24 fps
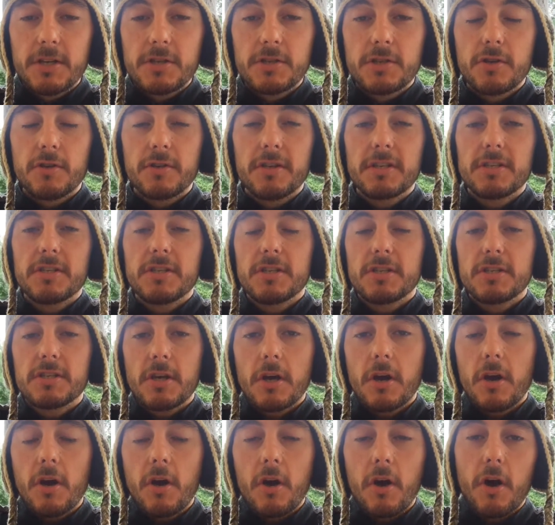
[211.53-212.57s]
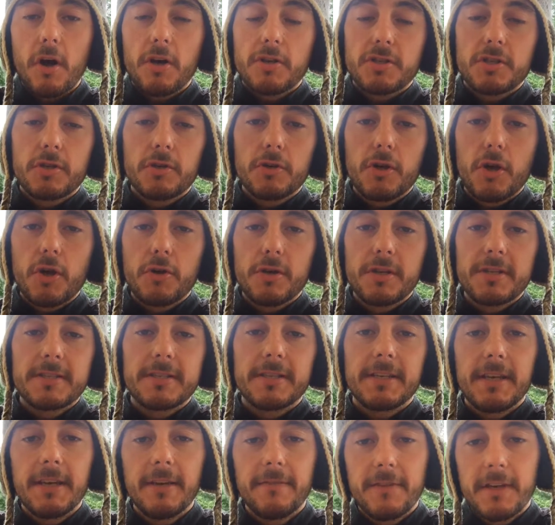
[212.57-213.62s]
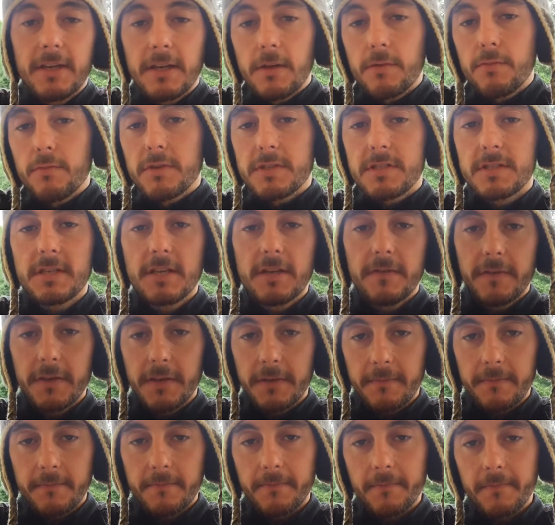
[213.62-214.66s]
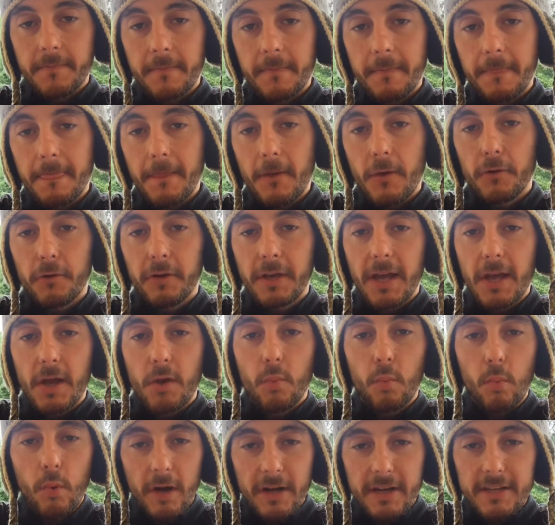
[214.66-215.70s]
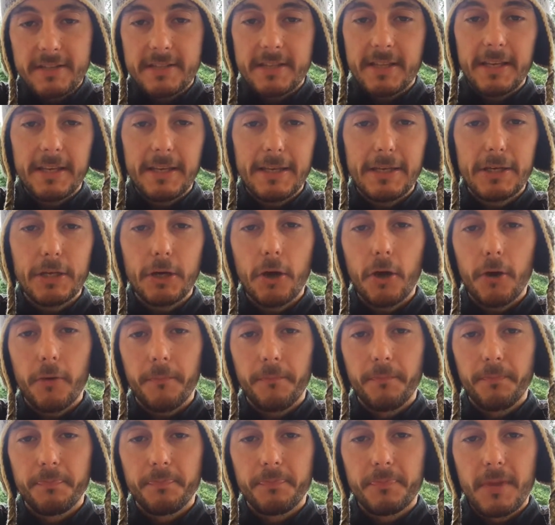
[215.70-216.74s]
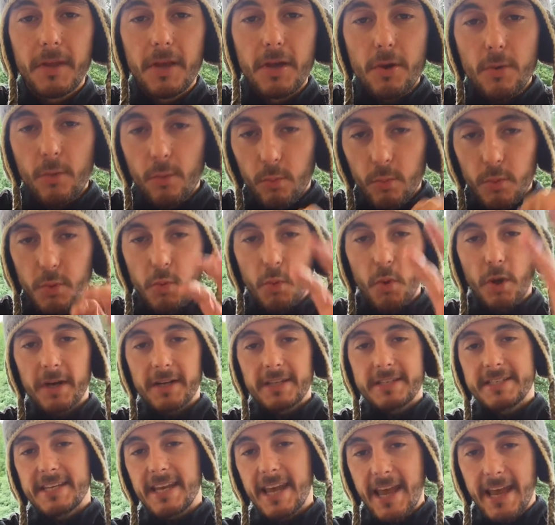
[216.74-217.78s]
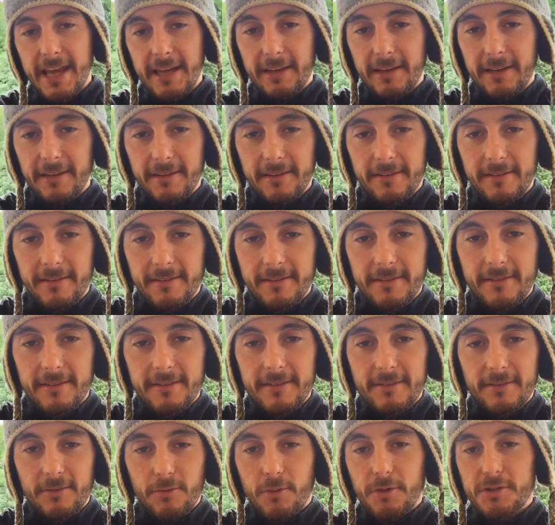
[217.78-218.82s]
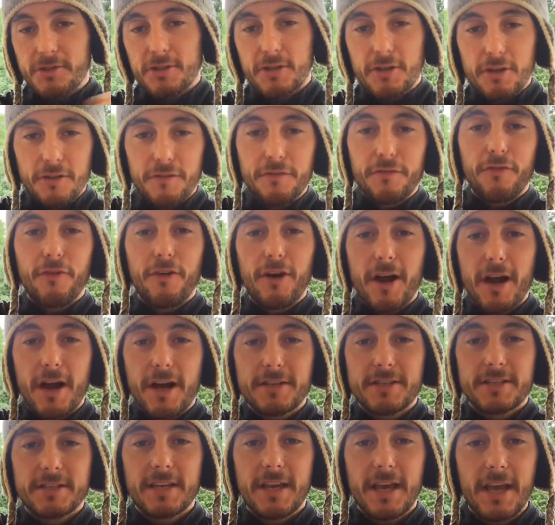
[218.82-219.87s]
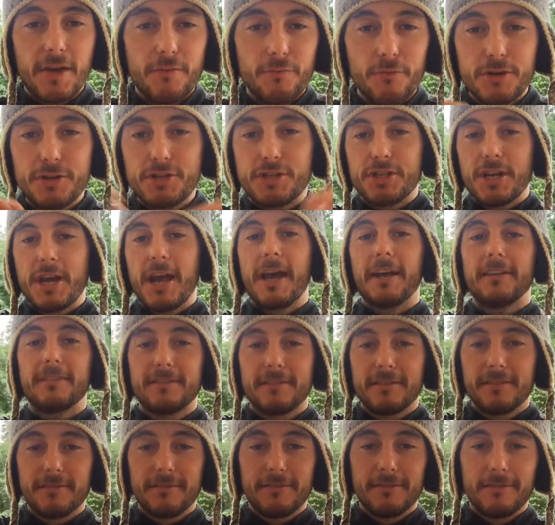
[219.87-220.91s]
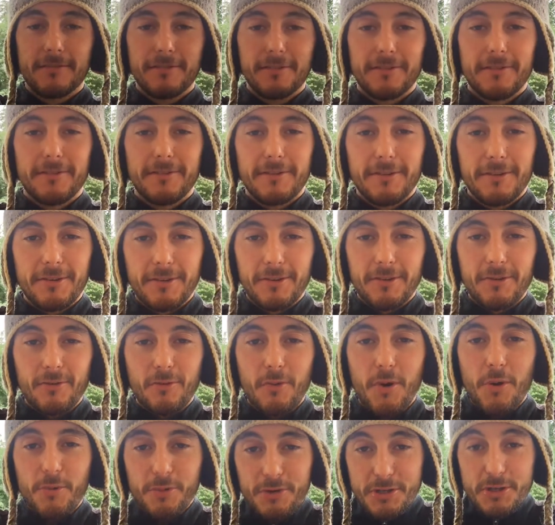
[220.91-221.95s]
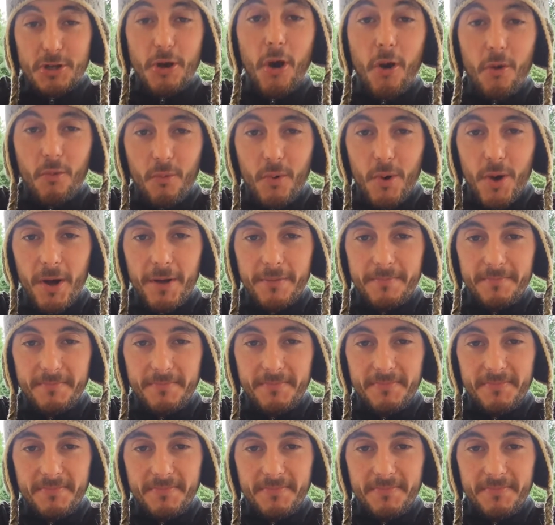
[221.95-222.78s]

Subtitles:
So this is also known as giving and receiving. Okay, what is the ego? We want to take what's good for us and reject what we don't want,